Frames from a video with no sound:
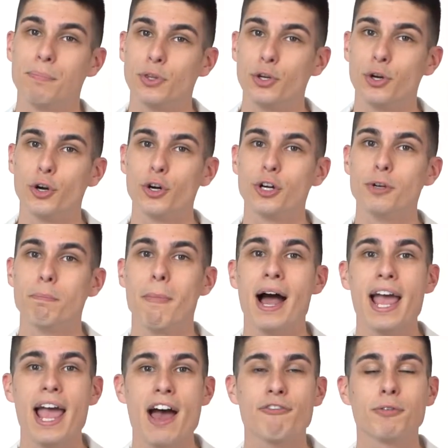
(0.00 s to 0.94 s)
Your hood
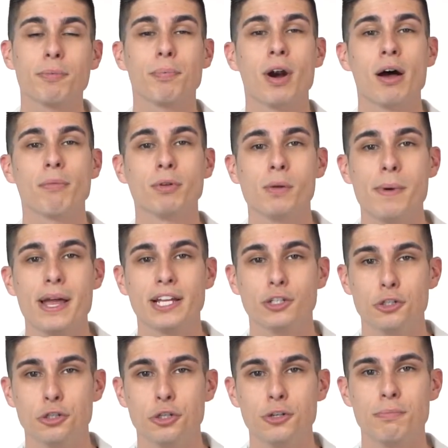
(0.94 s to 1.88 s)
might have a problem and
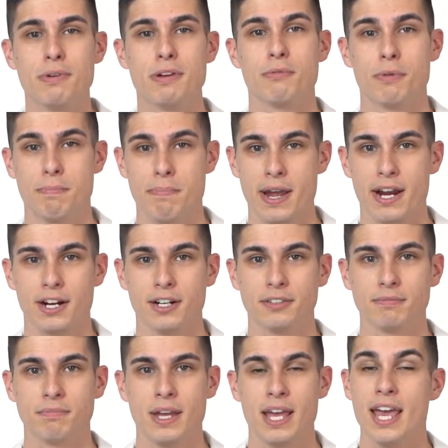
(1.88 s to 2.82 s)
should be repaired.
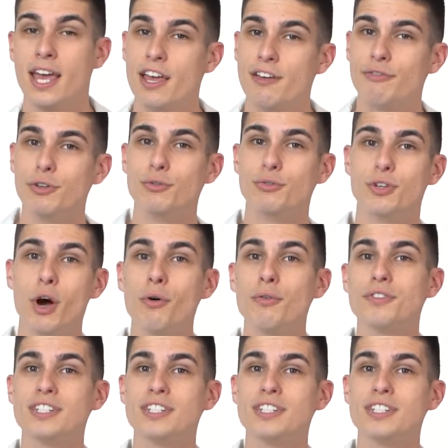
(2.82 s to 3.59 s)
If you don't